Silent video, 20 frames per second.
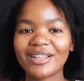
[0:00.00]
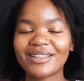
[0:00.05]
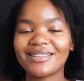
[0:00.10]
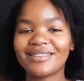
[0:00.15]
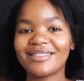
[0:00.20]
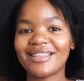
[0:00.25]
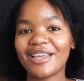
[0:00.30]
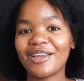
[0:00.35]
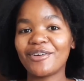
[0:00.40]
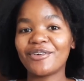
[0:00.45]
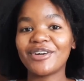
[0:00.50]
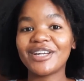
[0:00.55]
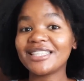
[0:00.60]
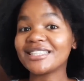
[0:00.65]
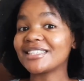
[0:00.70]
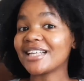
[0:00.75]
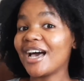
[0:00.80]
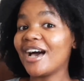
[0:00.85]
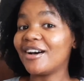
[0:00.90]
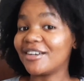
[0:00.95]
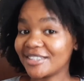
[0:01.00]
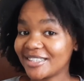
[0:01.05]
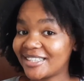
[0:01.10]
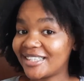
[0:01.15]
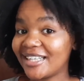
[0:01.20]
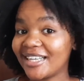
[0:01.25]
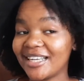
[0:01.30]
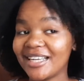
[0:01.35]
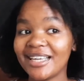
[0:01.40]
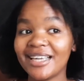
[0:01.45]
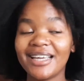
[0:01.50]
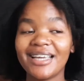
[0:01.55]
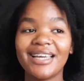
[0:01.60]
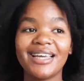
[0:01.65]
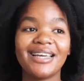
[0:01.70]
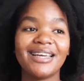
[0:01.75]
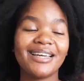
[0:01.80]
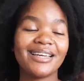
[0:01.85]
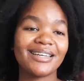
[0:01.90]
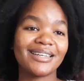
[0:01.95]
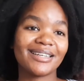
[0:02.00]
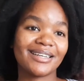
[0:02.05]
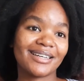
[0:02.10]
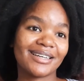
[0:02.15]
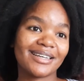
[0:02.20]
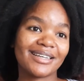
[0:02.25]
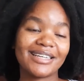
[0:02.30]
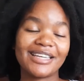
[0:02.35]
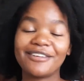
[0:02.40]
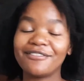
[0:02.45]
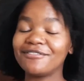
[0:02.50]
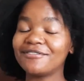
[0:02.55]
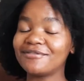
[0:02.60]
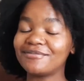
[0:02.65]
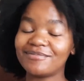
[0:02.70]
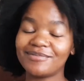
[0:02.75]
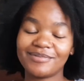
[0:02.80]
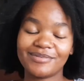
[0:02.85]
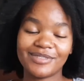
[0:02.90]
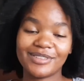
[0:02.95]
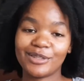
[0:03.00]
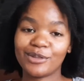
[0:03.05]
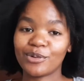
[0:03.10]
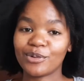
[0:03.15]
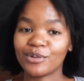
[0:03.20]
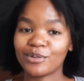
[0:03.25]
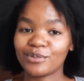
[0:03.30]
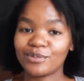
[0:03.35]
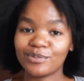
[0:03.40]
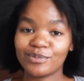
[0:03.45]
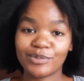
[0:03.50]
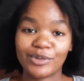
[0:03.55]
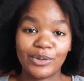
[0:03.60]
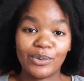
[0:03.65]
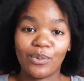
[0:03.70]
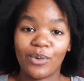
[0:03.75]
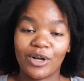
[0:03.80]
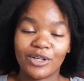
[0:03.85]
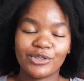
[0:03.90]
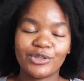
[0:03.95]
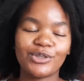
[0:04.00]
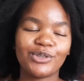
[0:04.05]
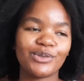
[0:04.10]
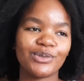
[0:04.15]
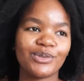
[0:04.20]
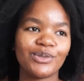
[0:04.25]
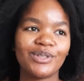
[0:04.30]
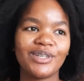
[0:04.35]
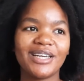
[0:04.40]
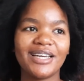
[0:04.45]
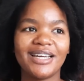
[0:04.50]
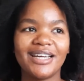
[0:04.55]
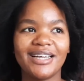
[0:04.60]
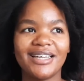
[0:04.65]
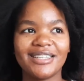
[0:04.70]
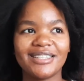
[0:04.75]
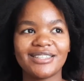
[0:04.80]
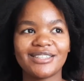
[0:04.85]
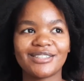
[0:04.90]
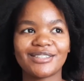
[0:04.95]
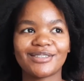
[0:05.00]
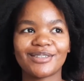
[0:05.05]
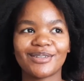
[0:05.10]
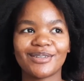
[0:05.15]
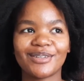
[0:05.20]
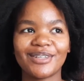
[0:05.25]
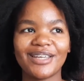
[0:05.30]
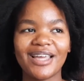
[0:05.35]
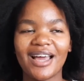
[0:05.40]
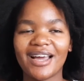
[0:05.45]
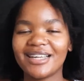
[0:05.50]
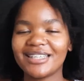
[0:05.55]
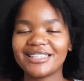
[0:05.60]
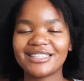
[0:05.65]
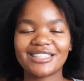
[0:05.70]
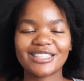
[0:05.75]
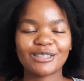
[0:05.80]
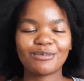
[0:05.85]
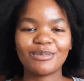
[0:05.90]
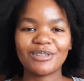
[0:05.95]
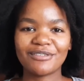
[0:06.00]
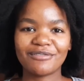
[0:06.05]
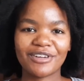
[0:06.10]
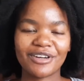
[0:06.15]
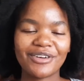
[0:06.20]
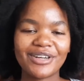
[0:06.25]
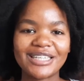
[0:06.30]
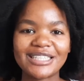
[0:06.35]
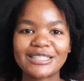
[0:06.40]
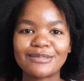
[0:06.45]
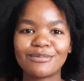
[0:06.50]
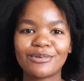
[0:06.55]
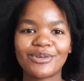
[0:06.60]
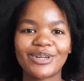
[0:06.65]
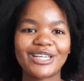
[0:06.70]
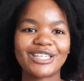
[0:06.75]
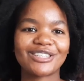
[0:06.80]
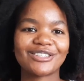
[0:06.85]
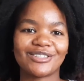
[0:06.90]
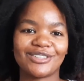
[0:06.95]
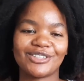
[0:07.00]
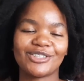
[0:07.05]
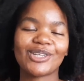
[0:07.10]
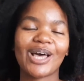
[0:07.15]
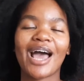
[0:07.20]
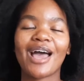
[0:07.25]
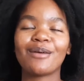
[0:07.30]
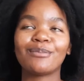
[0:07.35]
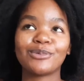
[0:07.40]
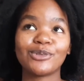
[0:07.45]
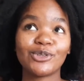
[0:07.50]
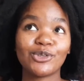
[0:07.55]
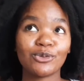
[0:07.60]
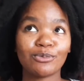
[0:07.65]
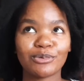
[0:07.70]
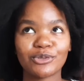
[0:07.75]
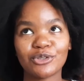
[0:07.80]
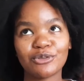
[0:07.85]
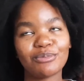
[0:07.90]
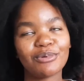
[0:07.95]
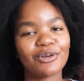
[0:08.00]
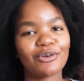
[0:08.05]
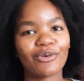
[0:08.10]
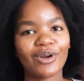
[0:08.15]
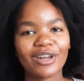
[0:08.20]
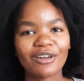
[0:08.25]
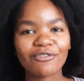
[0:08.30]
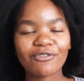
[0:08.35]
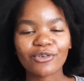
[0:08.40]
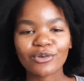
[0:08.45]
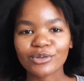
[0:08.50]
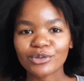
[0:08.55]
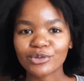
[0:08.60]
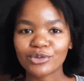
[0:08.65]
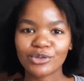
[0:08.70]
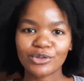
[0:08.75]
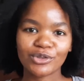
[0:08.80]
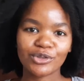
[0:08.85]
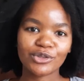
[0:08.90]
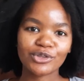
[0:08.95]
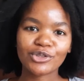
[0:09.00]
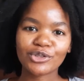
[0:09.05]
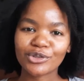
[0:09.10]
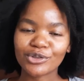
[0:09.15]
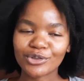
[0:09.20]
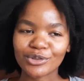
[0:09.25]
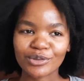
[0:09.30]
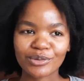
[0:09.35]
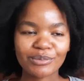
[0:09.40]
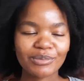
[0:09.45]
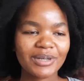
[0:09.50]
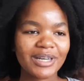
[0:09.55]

there is out there, if you know you want to. So yeah, it's just been very inspirational. So I'm super grateful to YouTube.